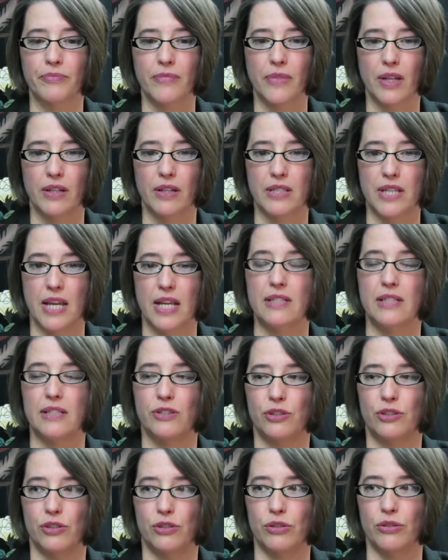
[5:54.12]

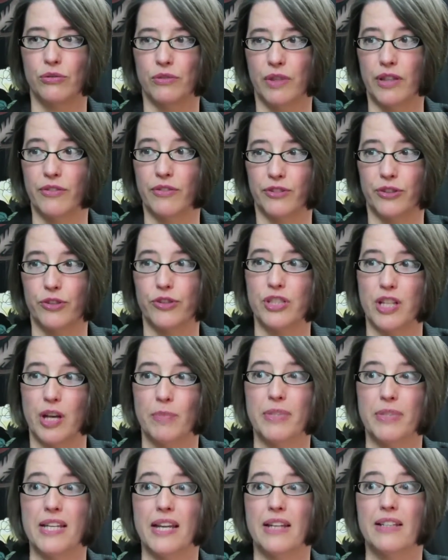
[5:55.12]
attendees to, like a
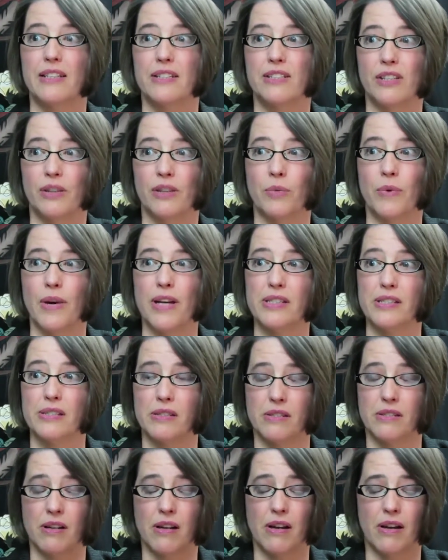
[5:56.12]
first-time attendee to the
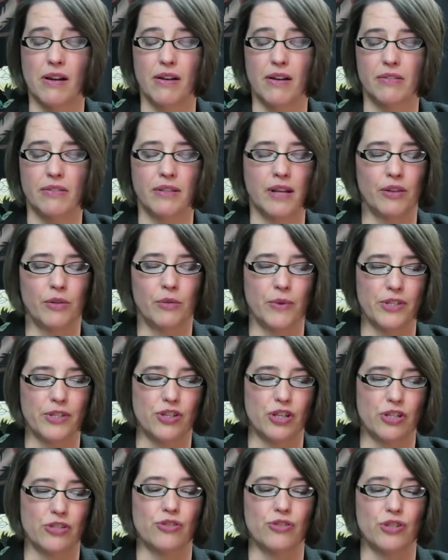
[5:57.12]
not the
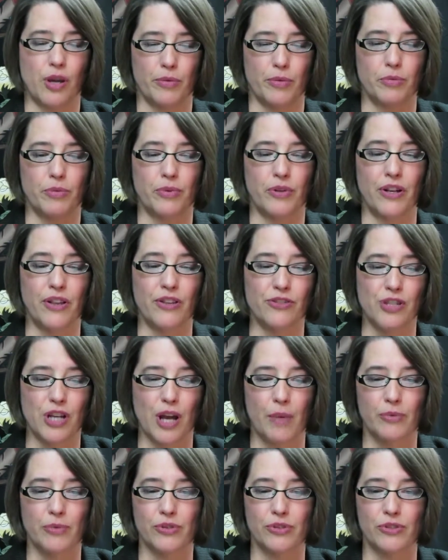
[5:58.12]
Westchester chapter, but another
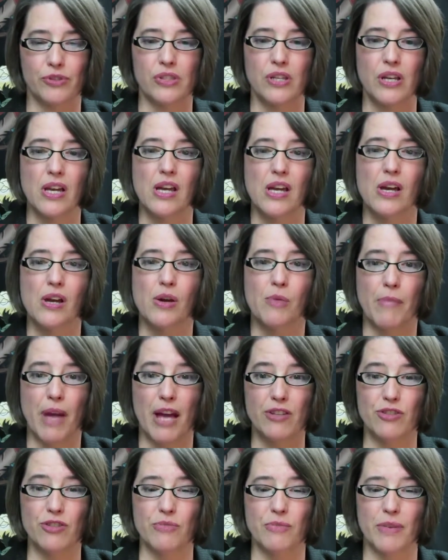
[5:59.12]
chapter's
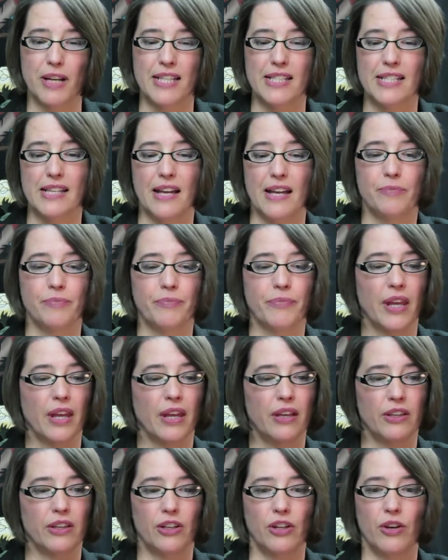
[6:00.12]
mastermind said,
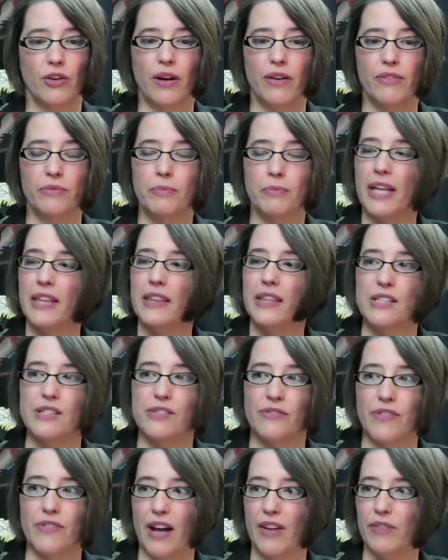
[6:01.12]
you know, I've met
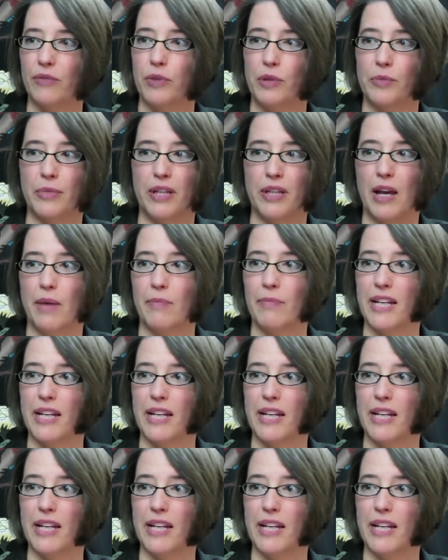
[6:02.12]
these 5 women at my